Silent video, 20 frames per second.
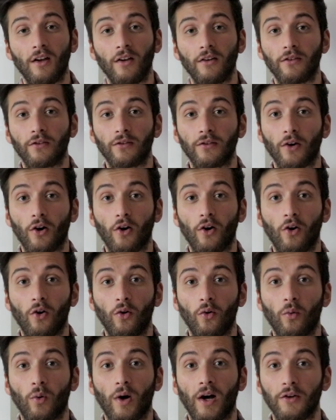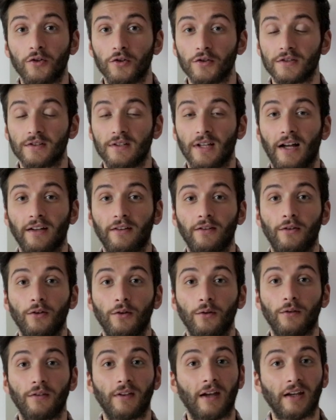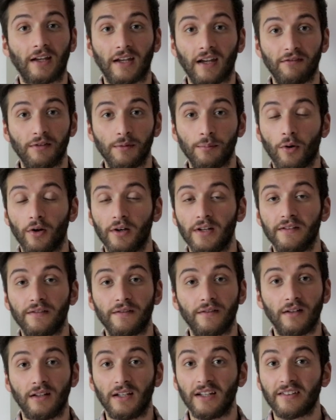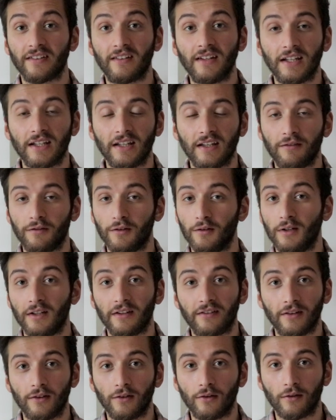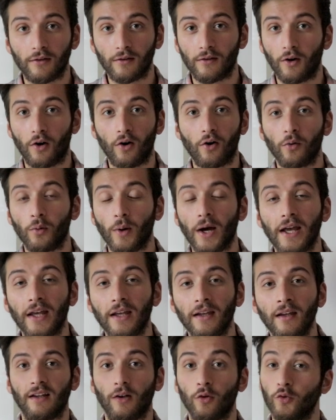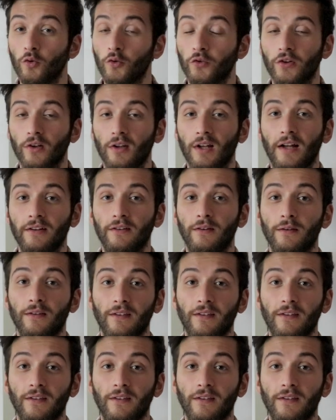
so I just like to thank everybody for listening if you listened the whole way I'd also like to